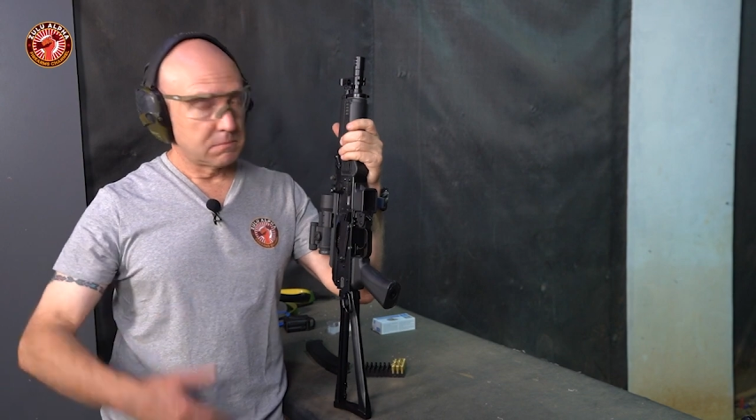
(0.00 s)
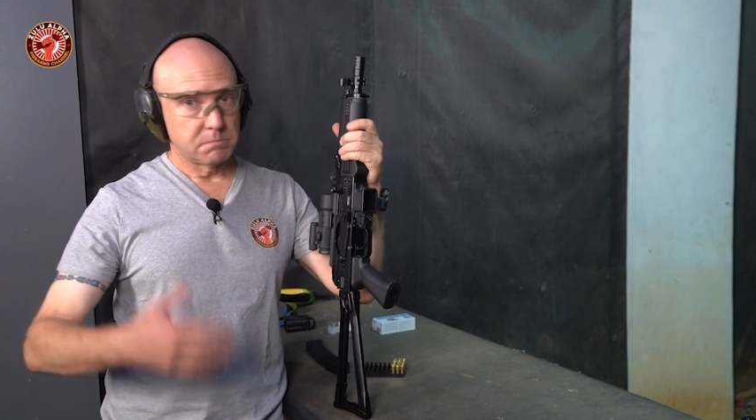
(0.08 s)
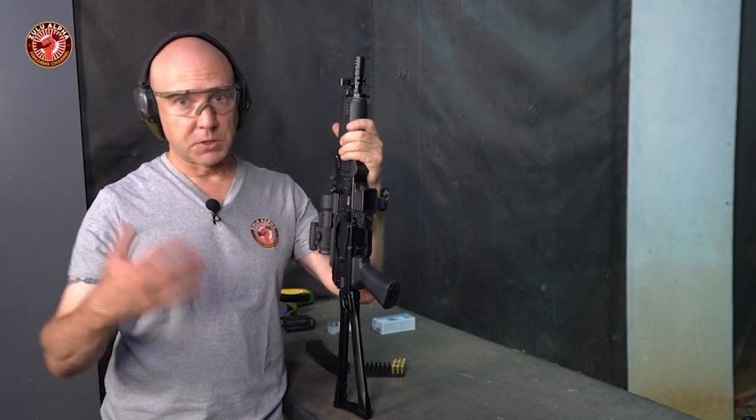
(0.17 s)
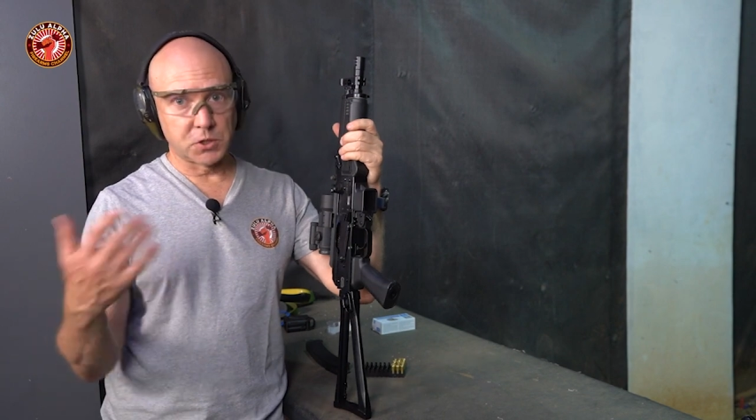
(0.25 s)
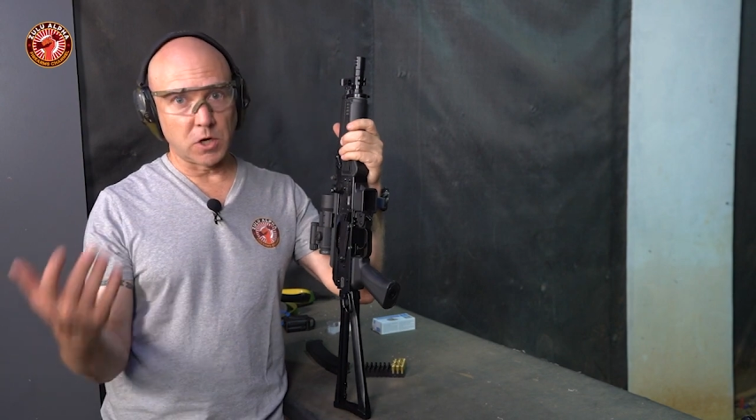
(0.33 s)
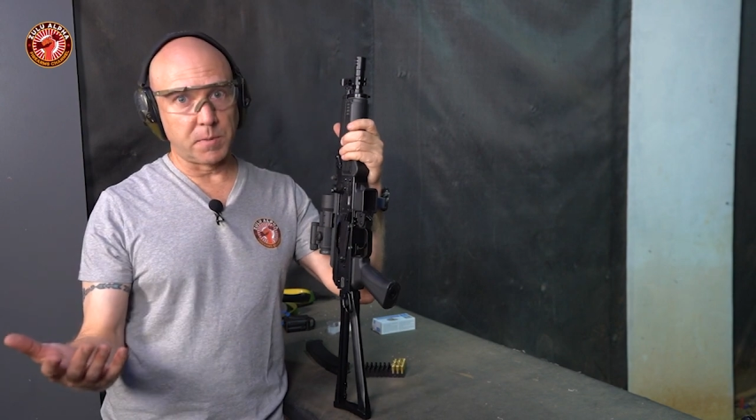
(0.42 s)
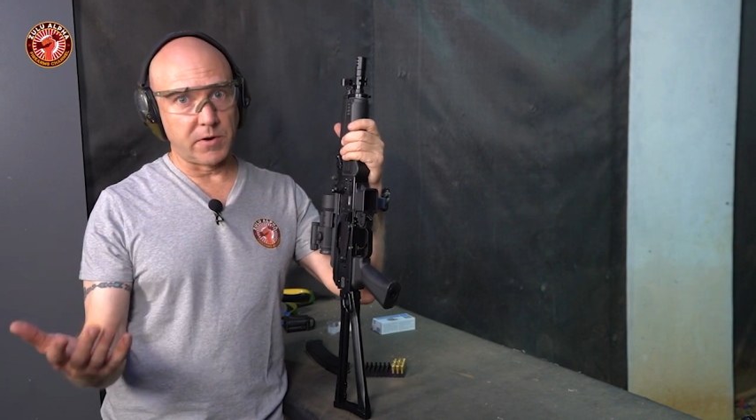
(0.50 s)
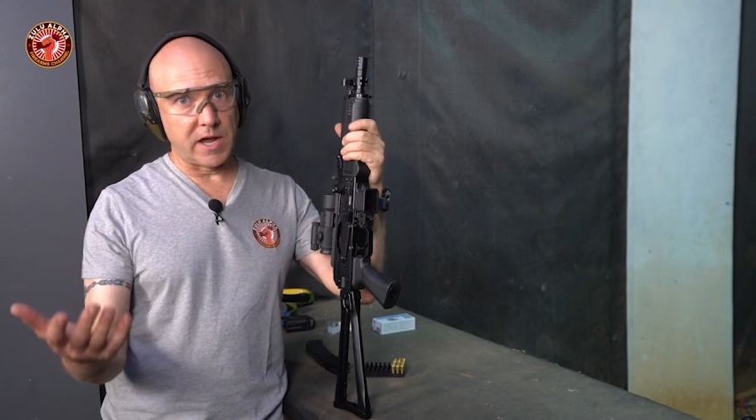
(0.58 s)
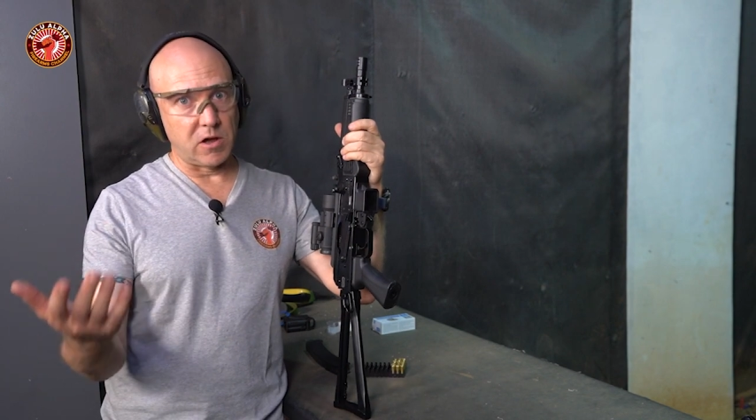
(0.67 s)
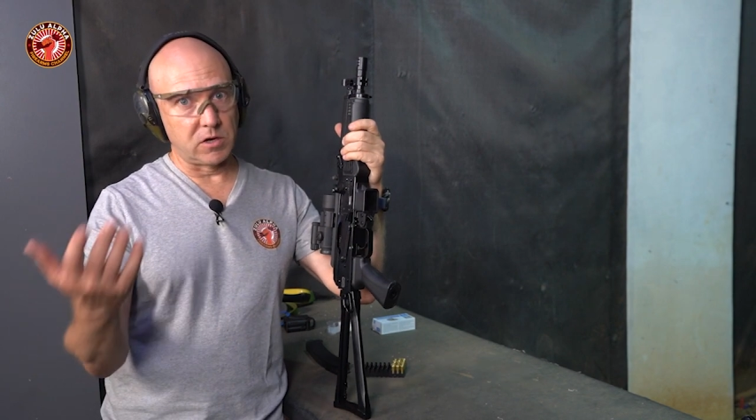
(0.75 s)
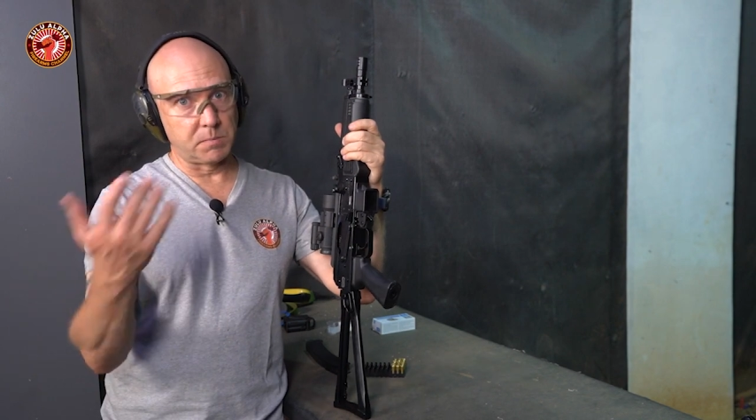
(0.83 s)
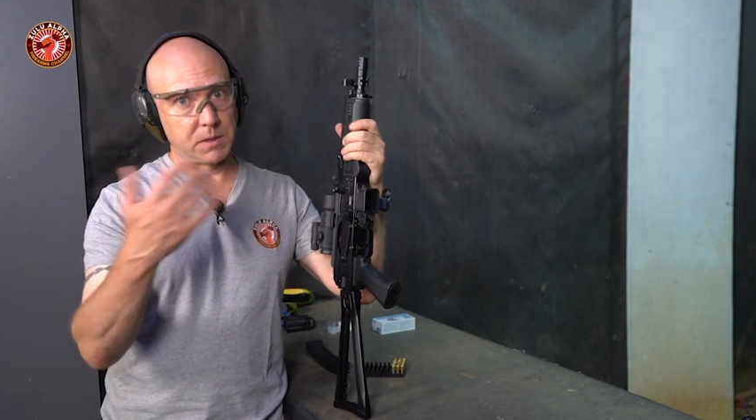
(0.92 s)
But shop
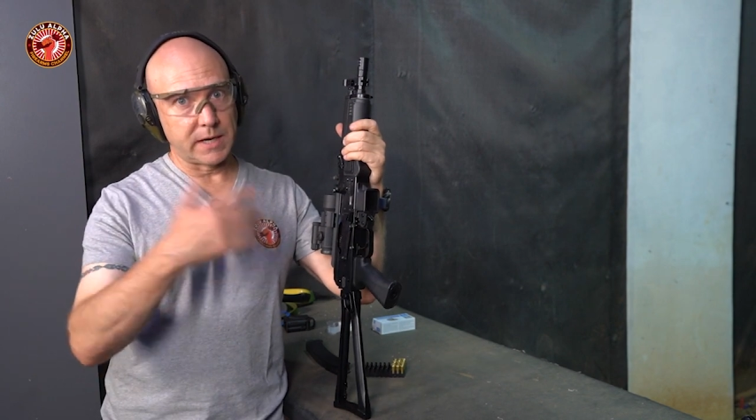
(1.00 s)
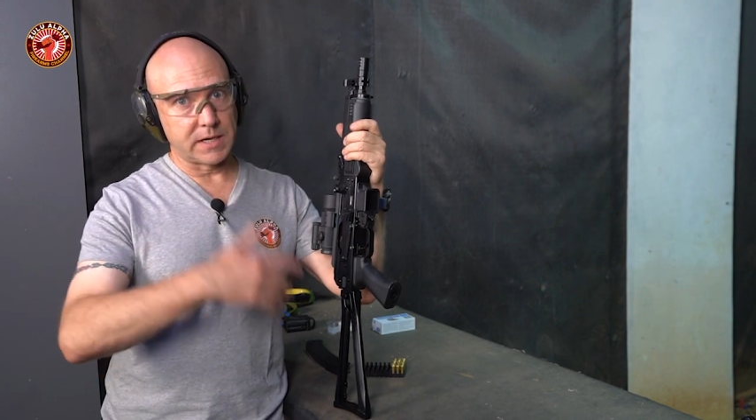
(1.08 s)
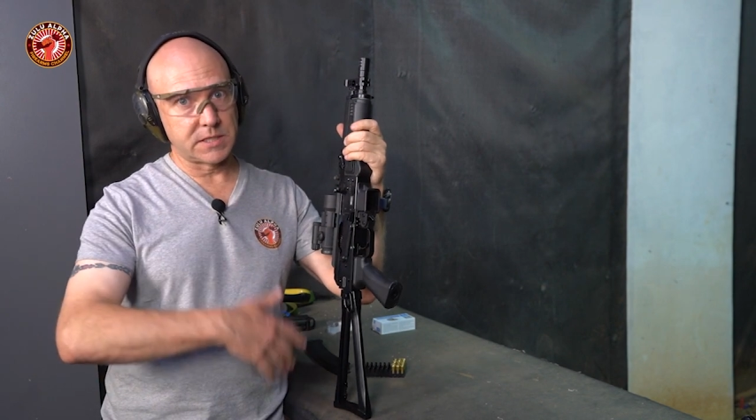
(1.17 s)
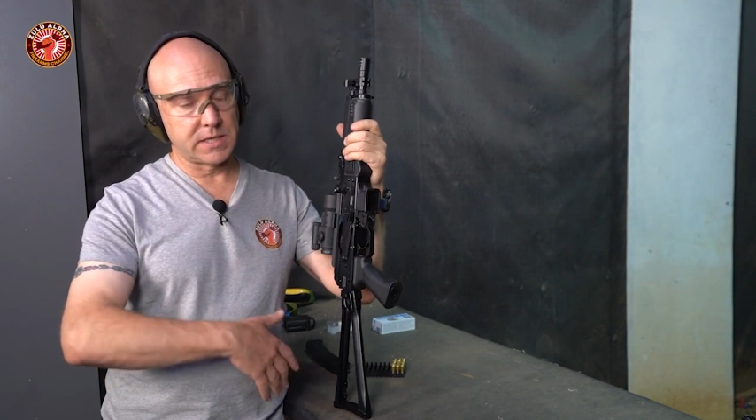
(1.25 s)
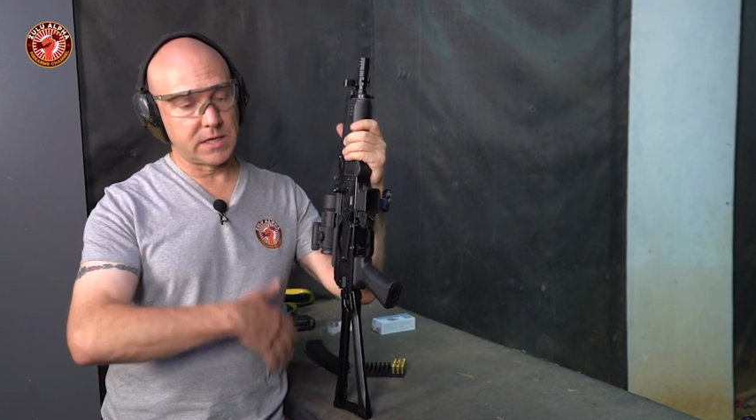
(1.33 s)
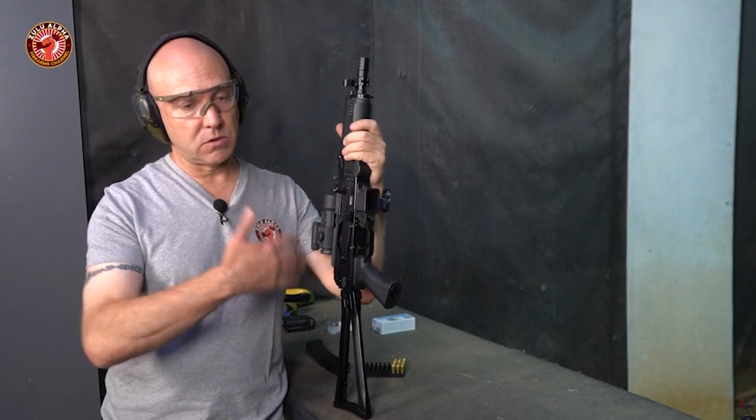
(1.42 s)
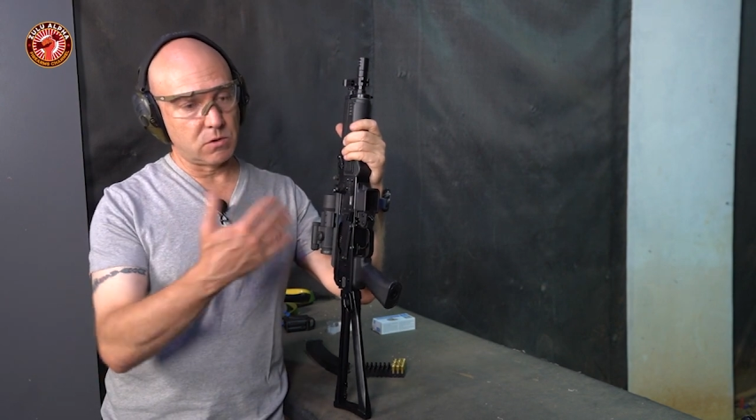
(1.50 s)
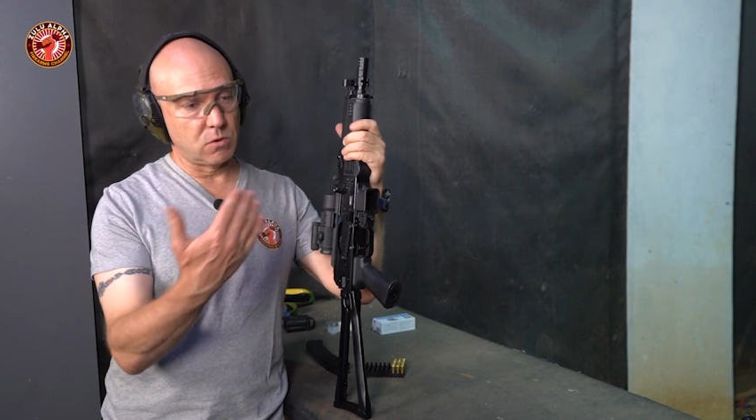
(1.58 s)
around, but like I said,